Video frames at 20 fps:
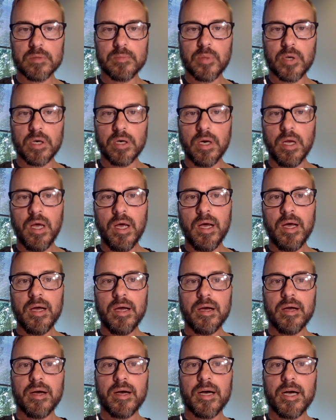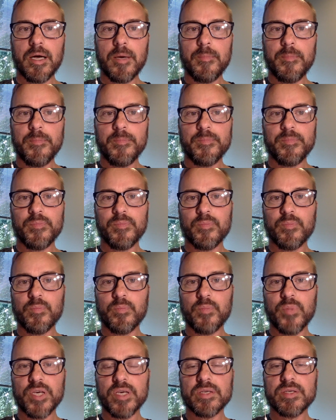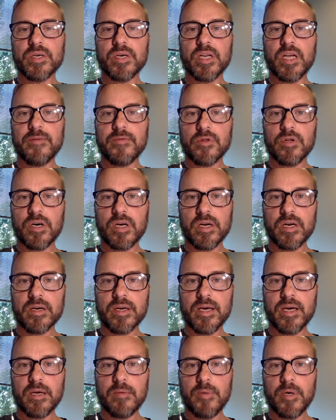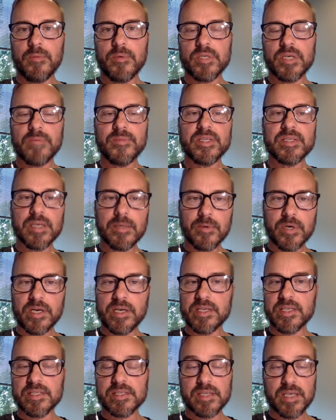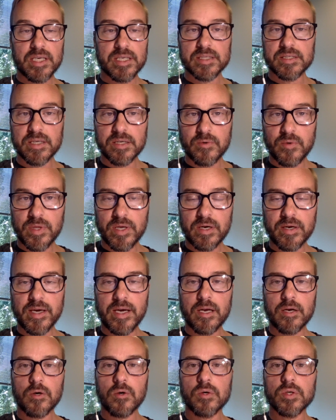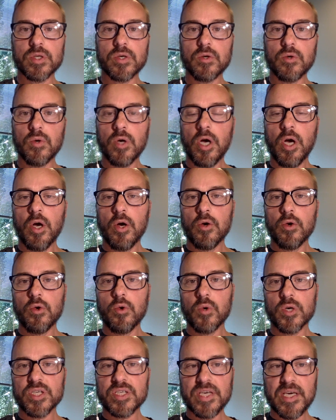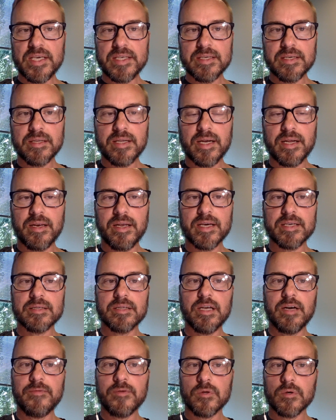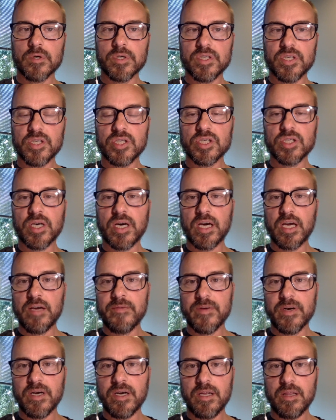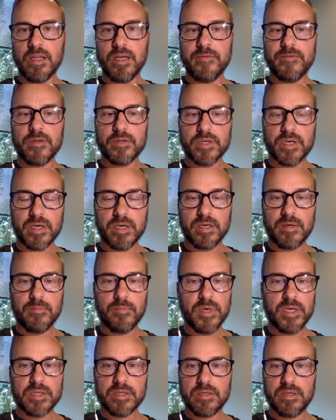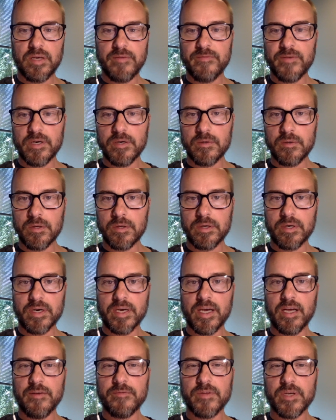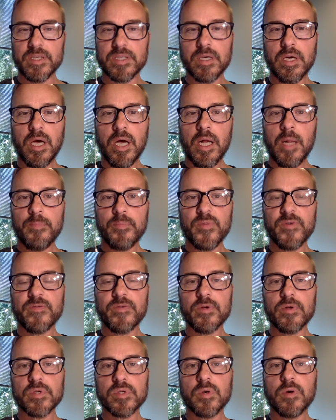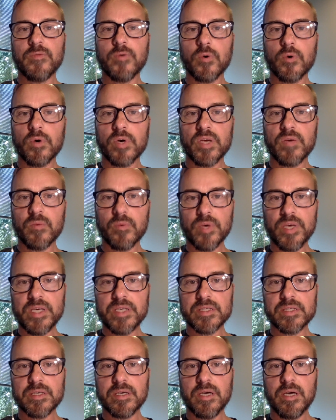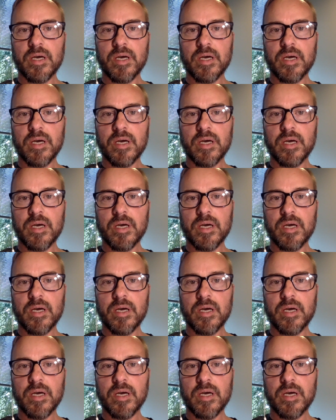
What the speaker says: part, because you're going to have a lot of Air Canada members. I mean, some are going to stick with Air Canada, of course, who are chasing that next level or just shy of a level. They're going to make sure they funnel all their Air Canada flights. But for those who have already reached